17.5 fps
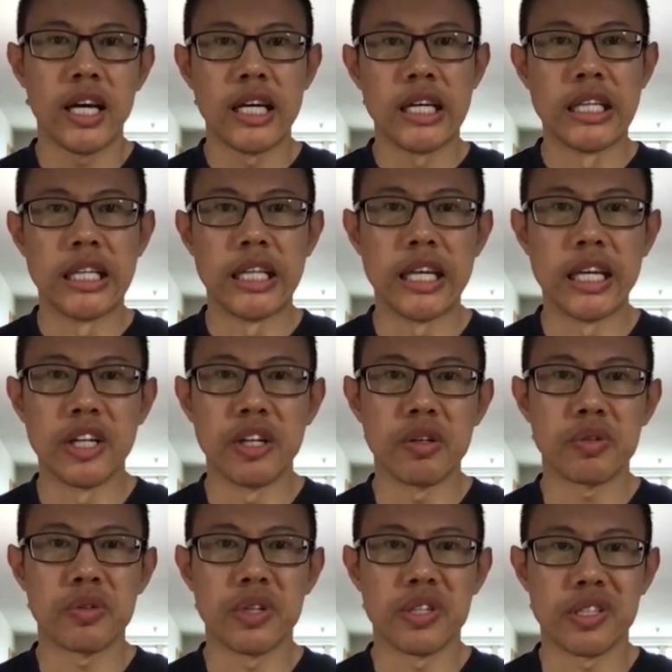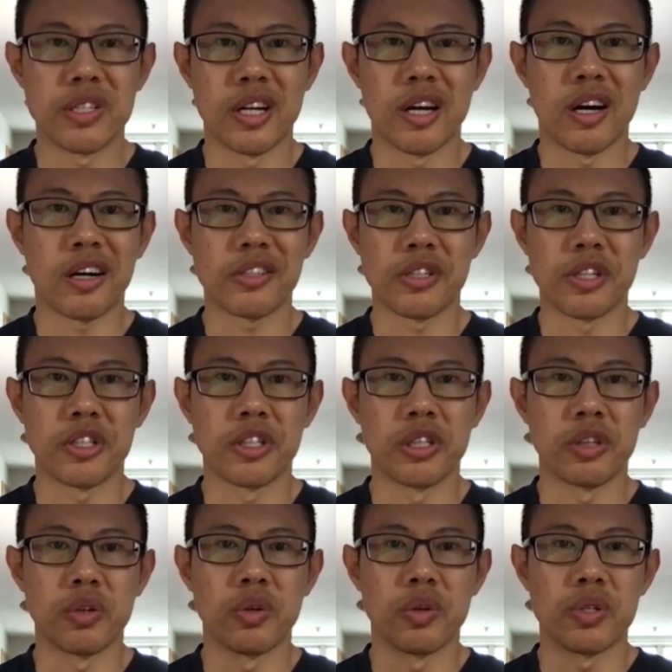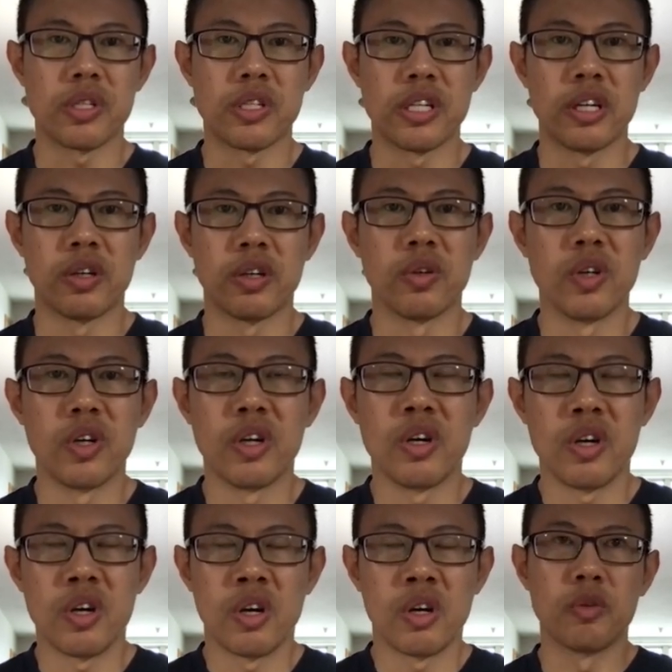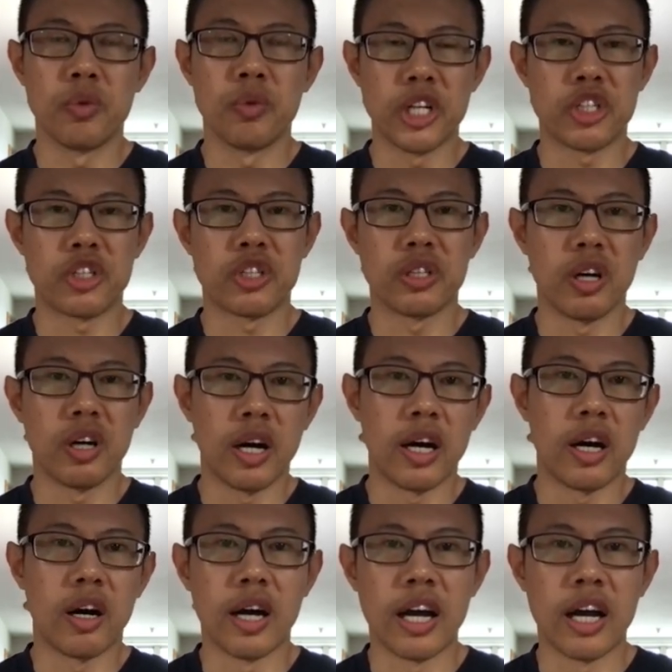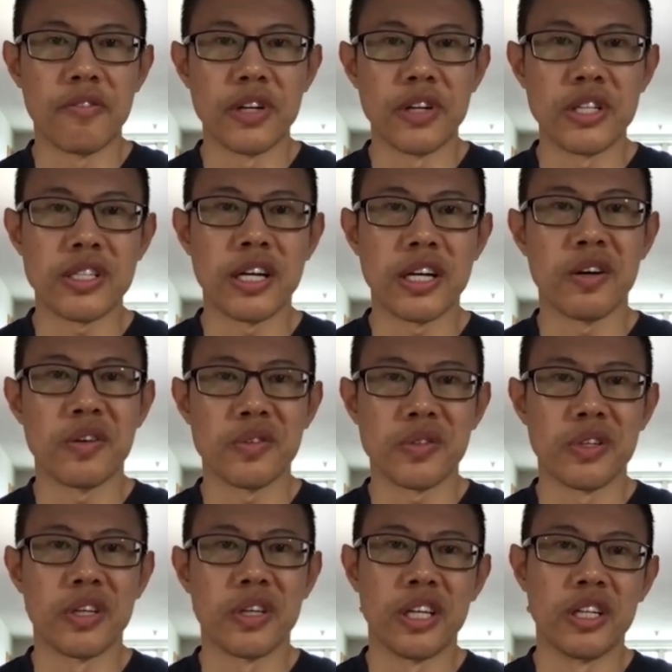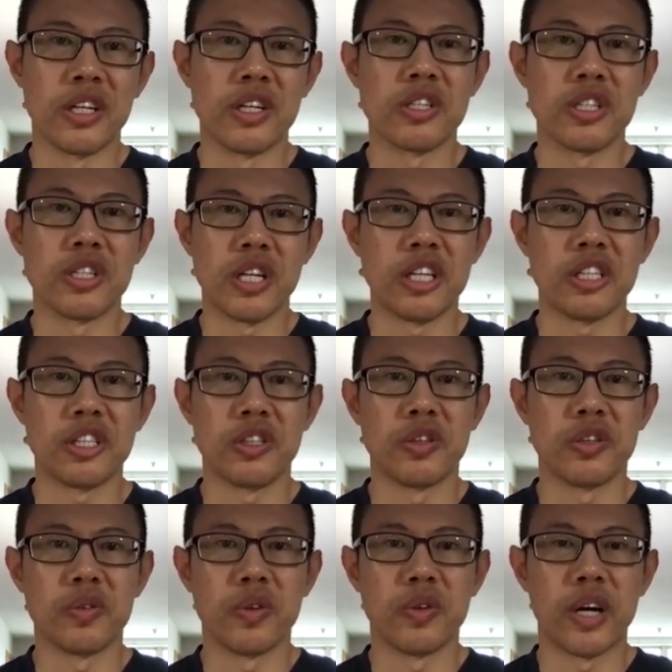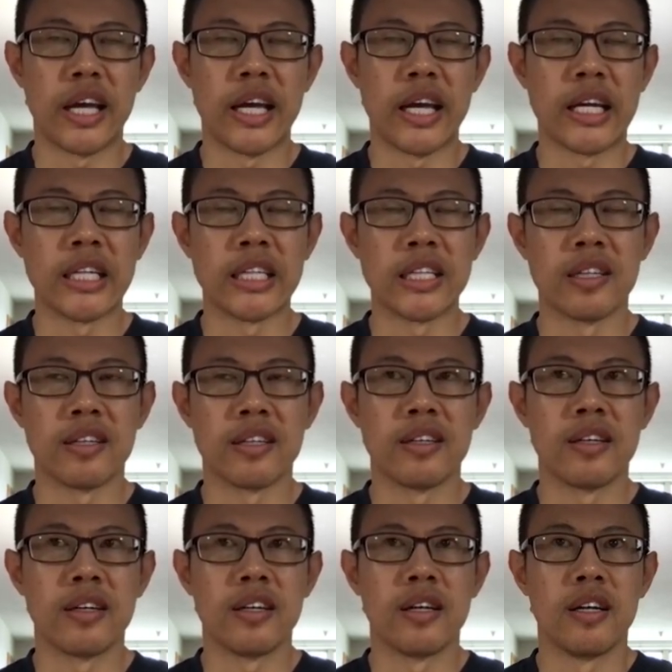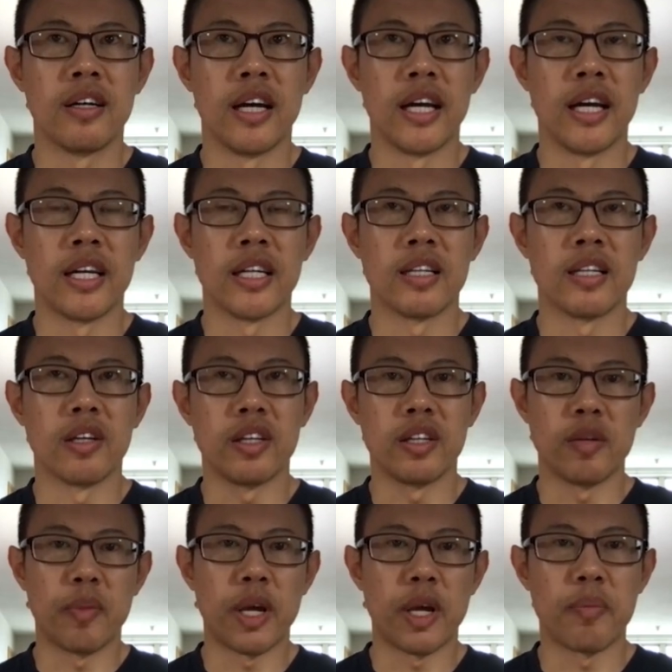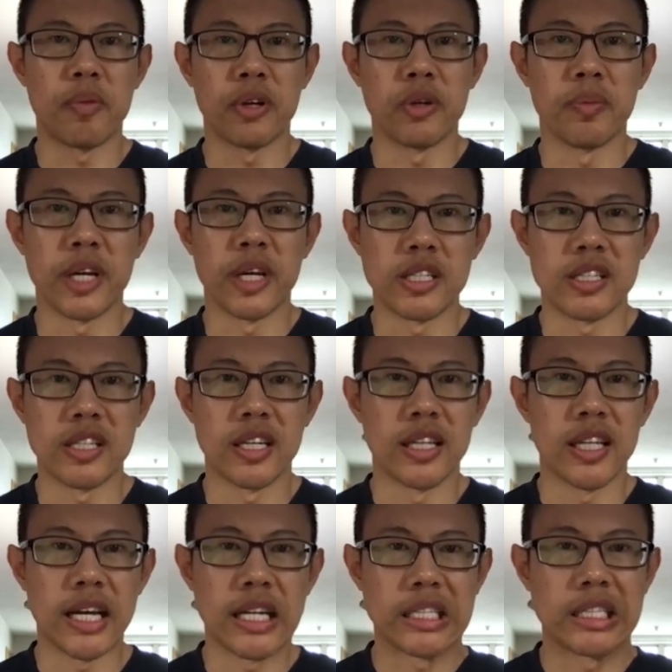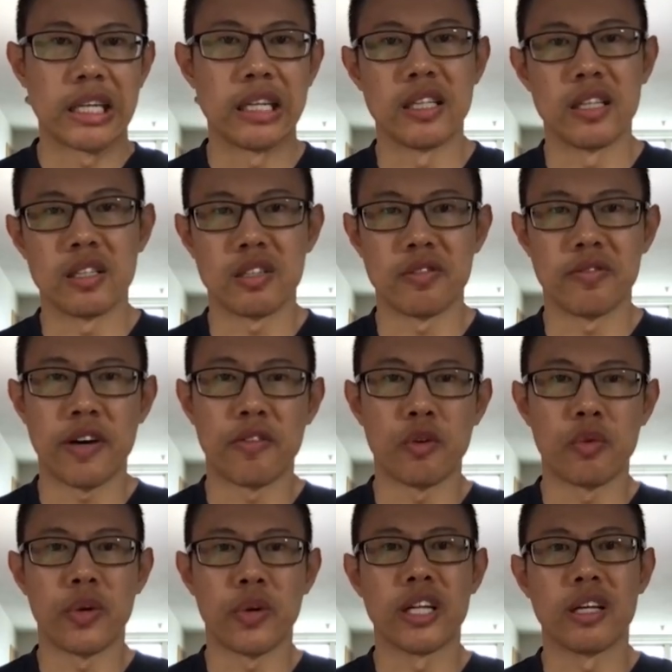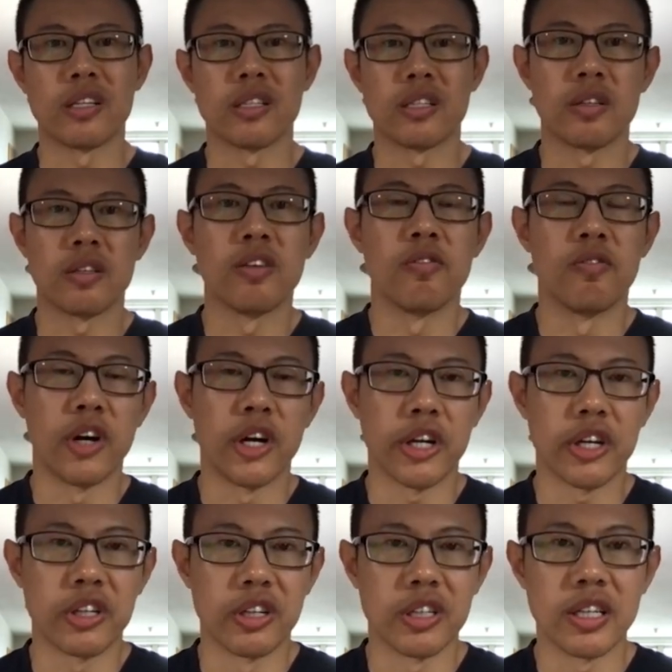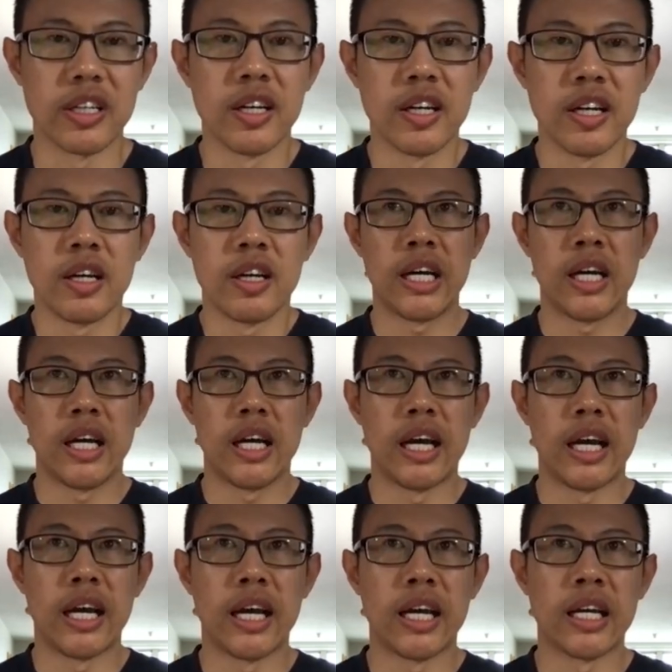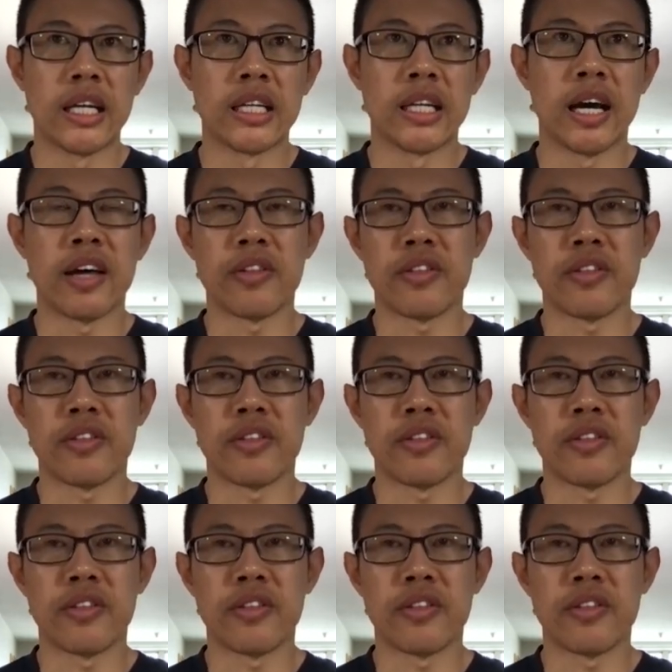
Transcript: the nutrients and oxygen could still reach every cells in this tissue. And in the paper, you may see that the survival rate is very good. And I